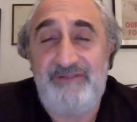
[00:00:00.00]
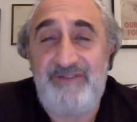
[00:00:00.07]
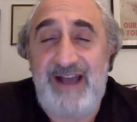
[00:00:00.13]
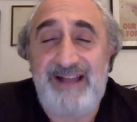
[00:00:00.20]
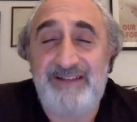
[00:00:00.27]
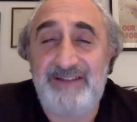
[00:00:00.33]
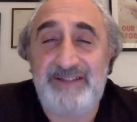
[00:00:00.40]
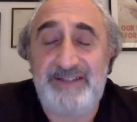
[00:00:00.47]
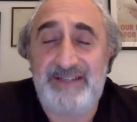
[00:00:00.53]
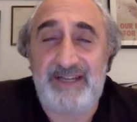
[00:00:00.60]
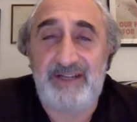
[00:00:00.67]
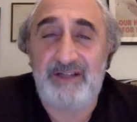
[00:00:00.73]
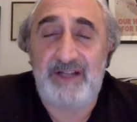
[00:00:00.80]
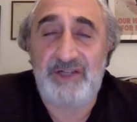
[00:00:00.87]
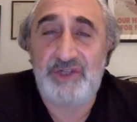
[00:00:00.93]
valid
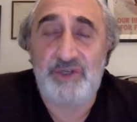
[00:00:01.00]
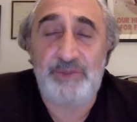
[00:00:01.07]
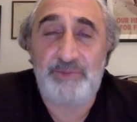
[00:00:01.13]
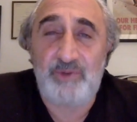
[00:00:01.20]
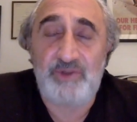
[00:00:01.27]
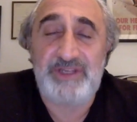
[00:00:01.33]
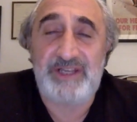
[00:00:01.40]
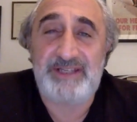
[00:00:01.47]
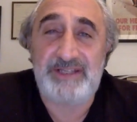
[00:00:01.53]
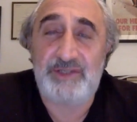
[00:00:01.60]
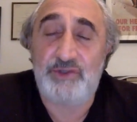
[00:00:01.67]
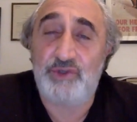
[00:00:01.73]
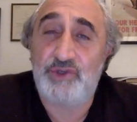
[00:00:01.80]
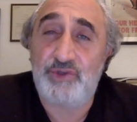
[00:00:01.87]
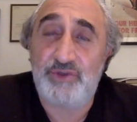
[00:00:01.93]
psychological processes
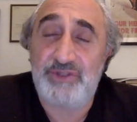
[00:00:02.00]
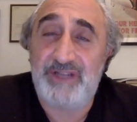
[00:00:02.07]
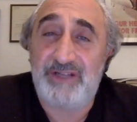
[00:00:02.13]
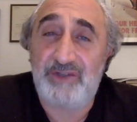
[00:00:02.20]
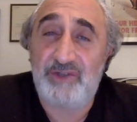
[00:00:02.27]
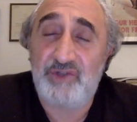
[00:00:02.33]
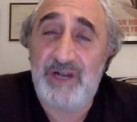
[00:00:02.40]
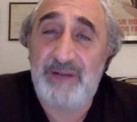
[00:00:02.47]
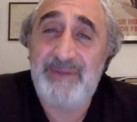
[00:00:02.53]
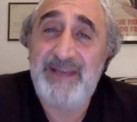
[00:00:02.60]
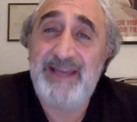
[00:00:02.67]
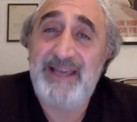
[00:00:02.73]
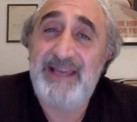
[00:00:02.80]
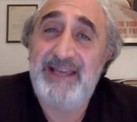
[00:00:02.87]
to choose Donald Trump.